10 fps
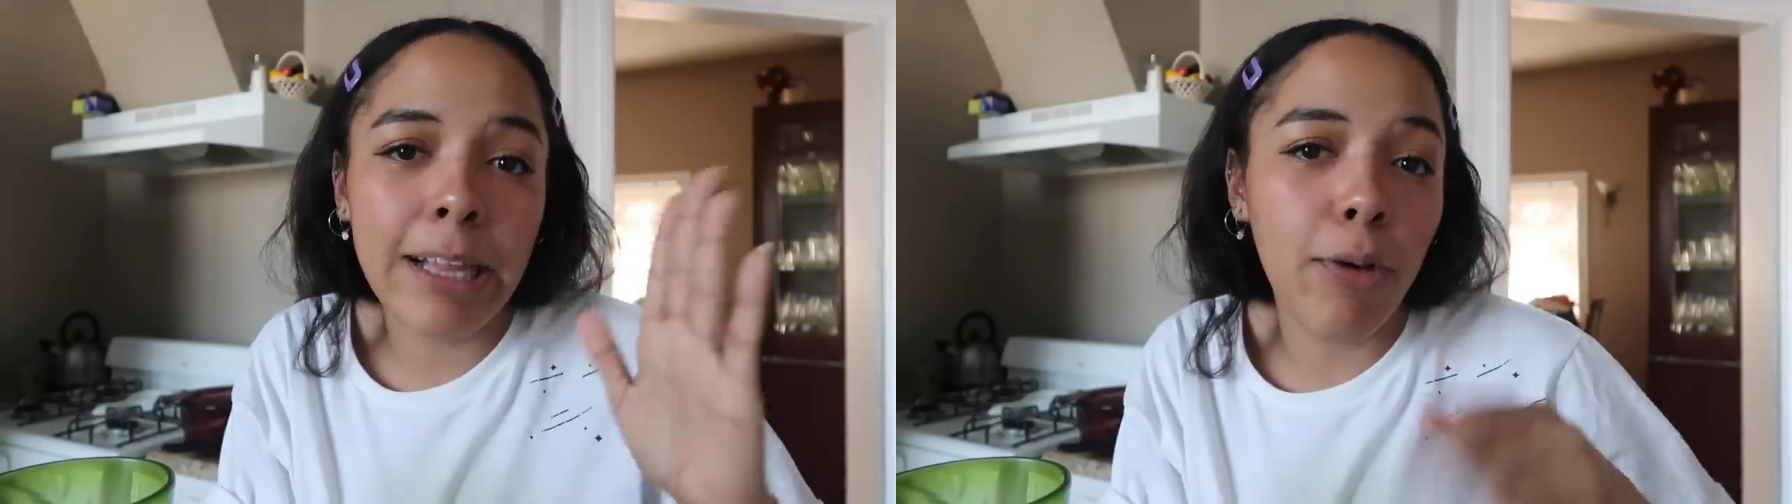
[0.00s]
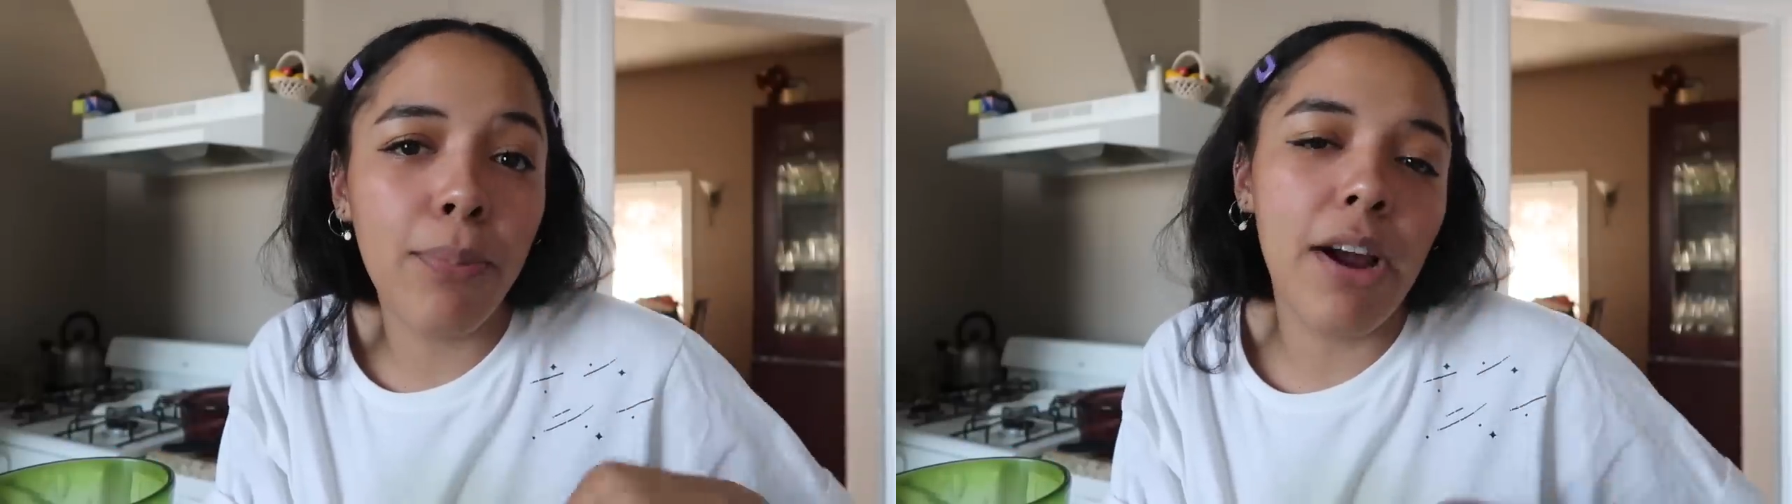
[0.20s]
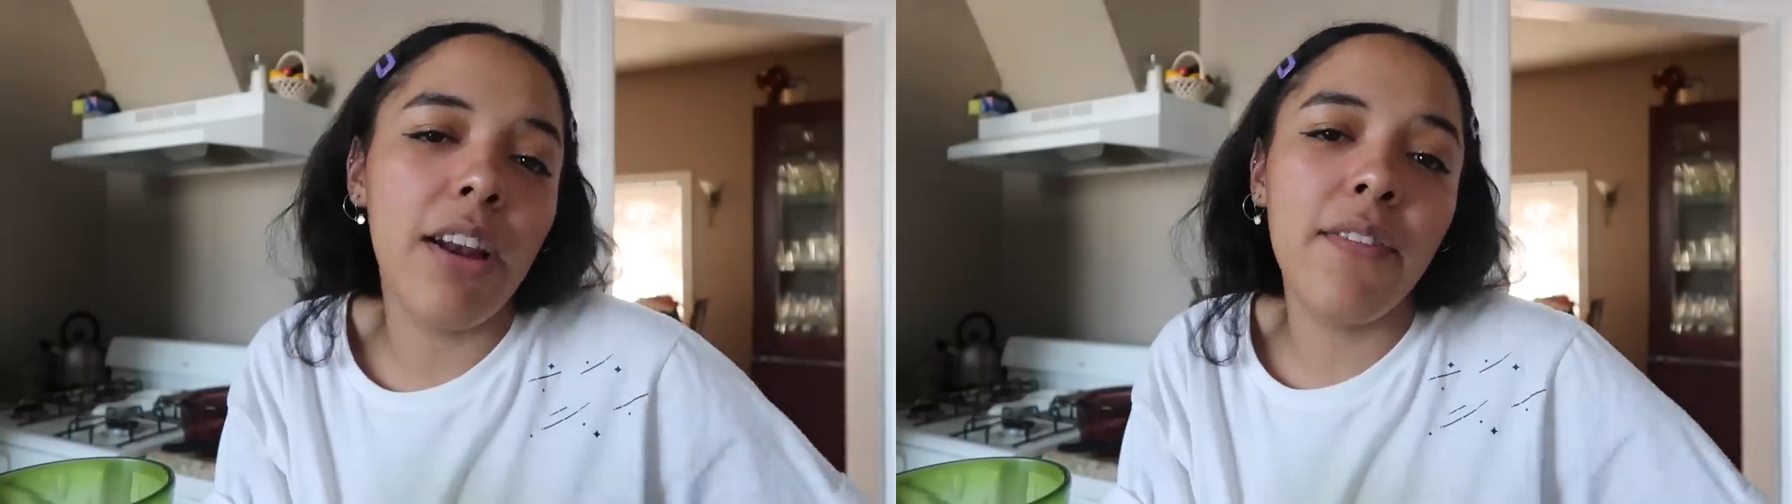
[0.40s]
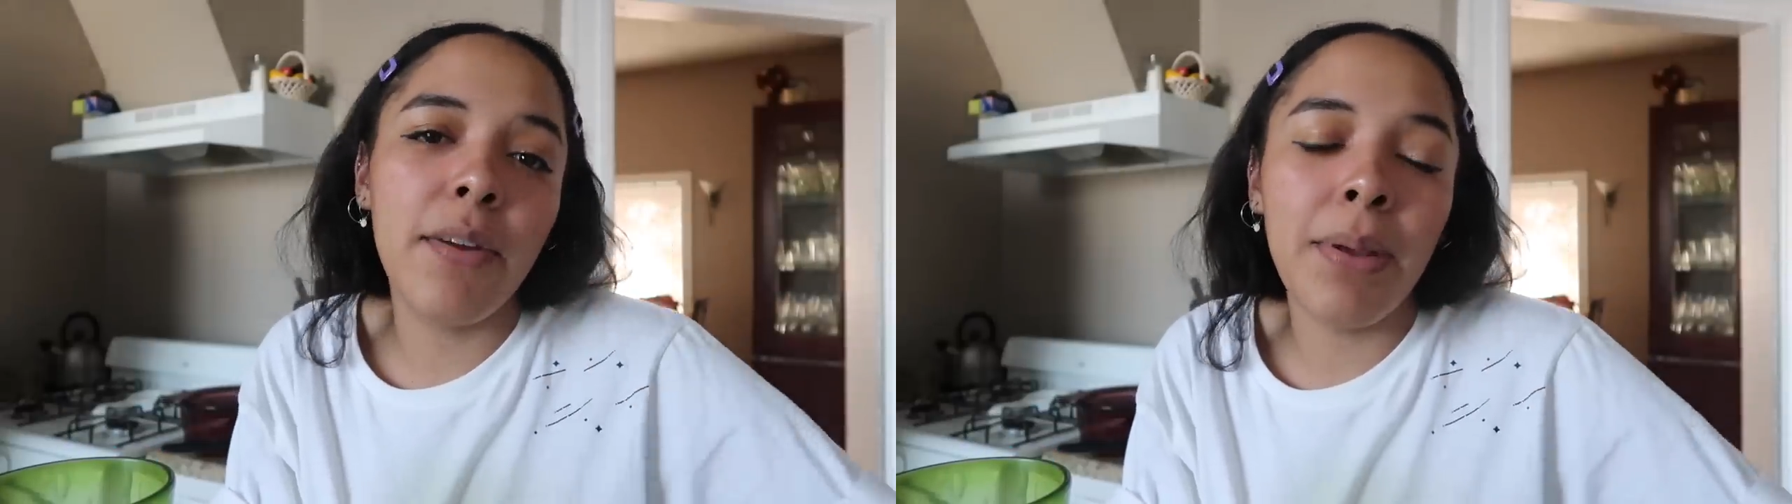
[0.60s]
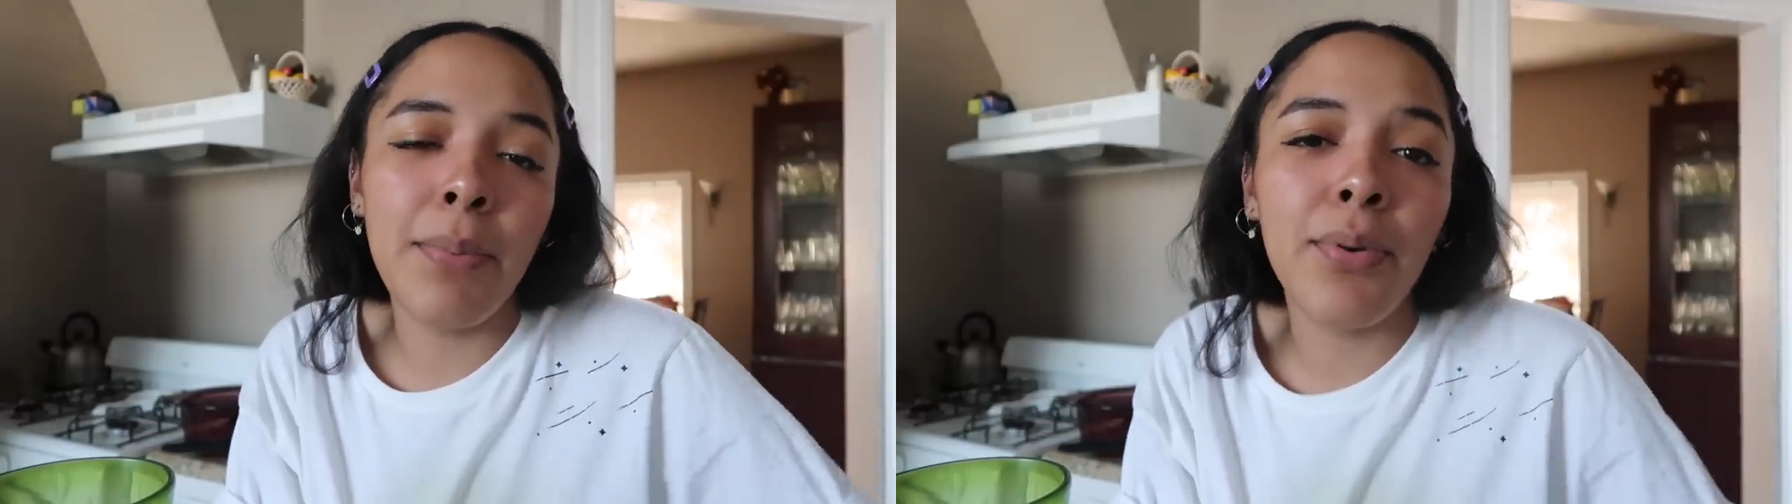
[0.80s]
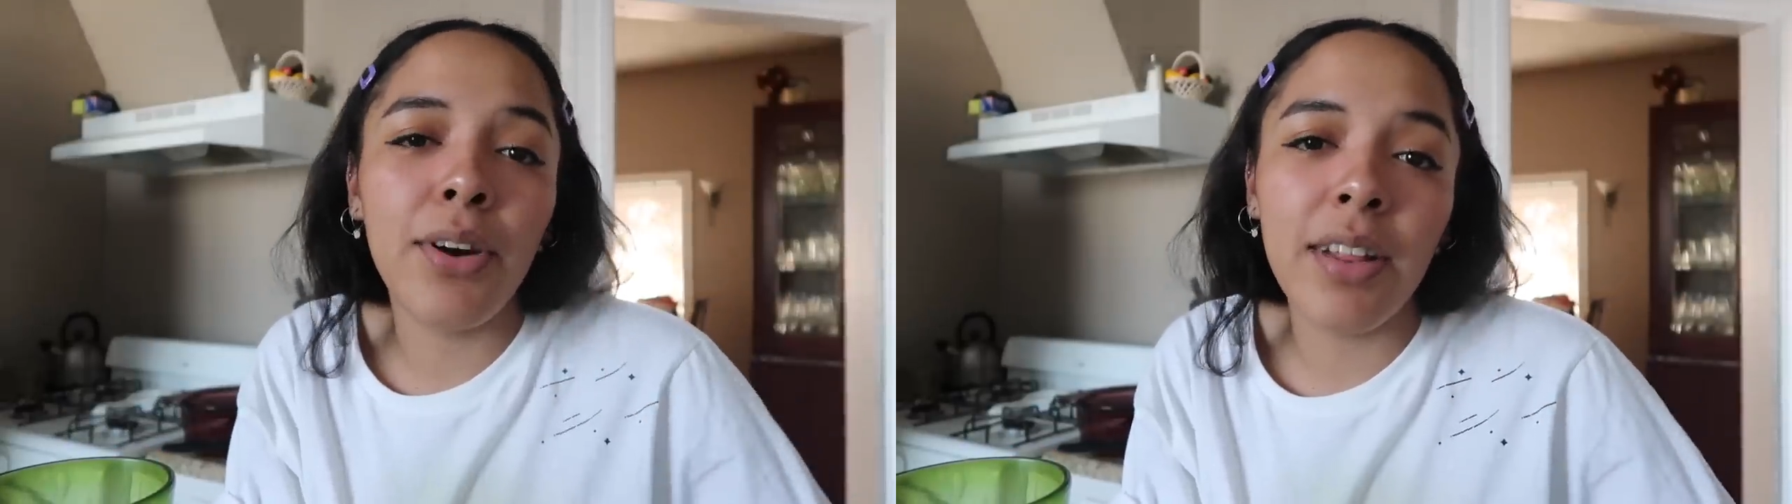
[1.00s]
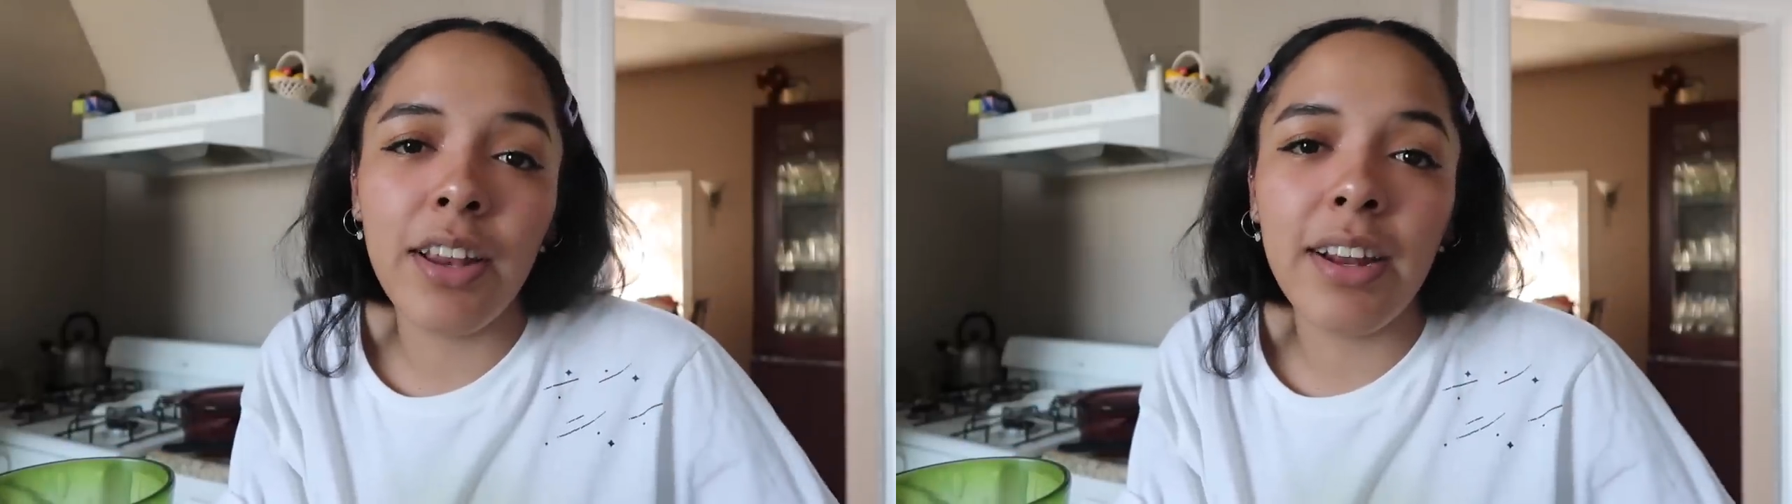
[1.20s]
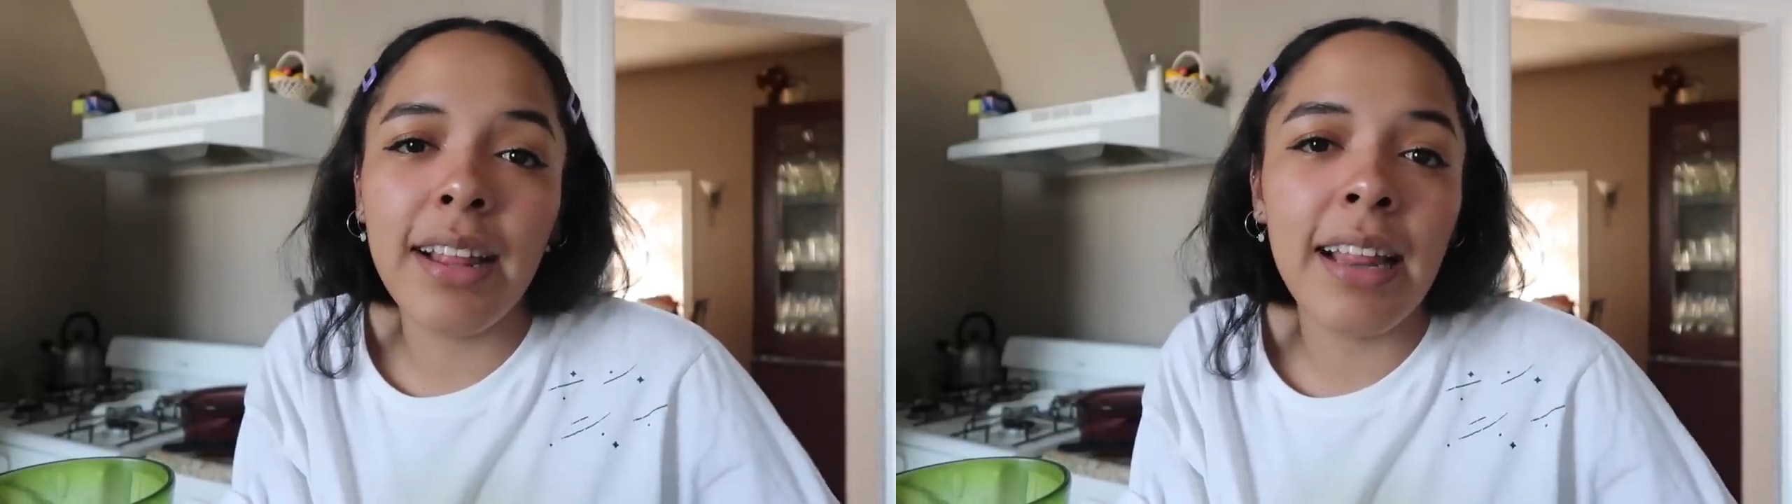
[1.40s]
so proud of it. People are
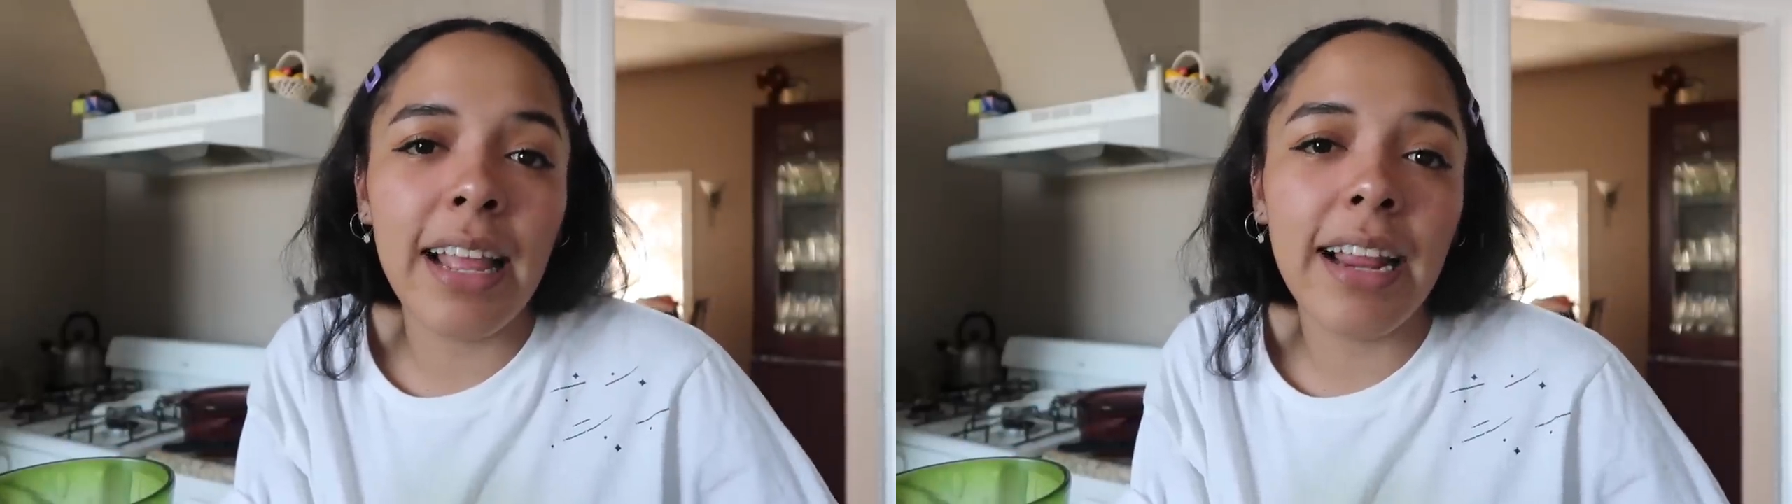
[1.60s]
literally